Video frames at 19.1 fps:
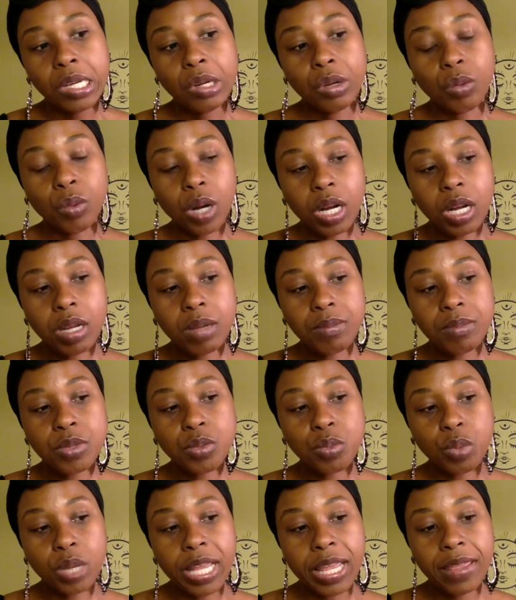What comes
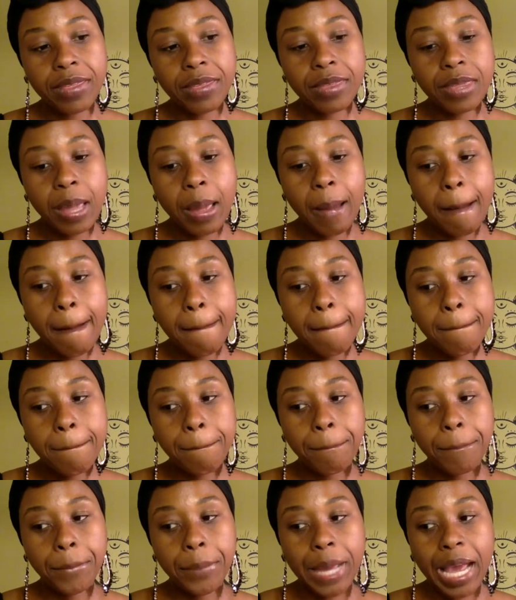with
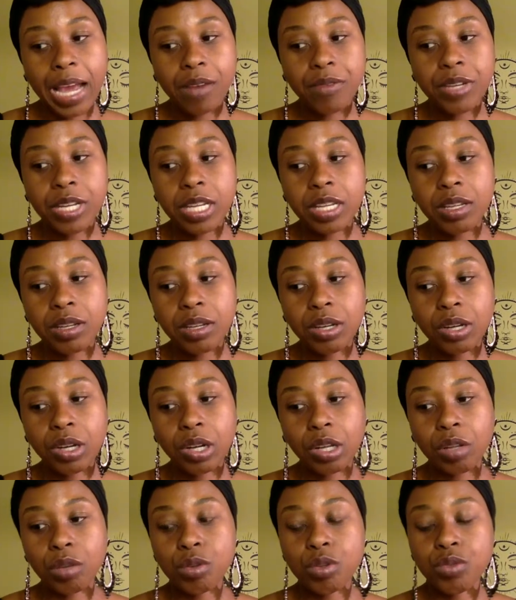having a
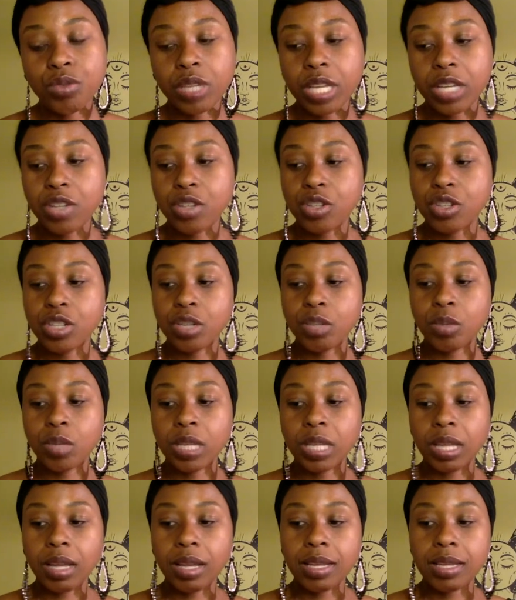close relationship with
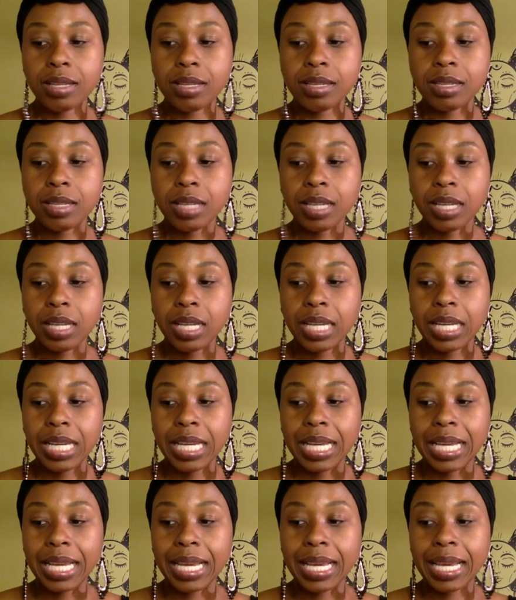us
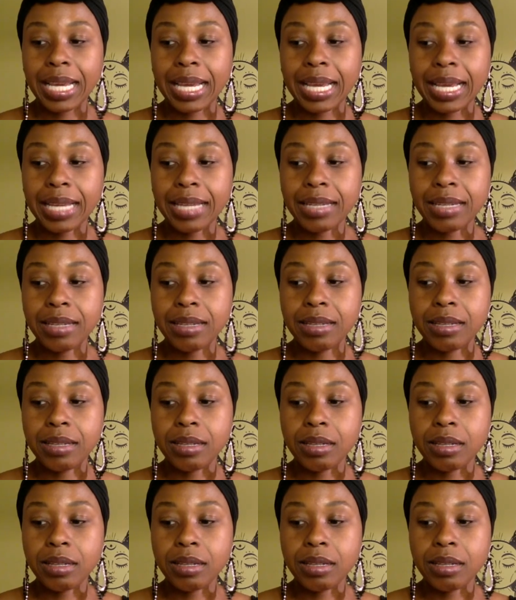and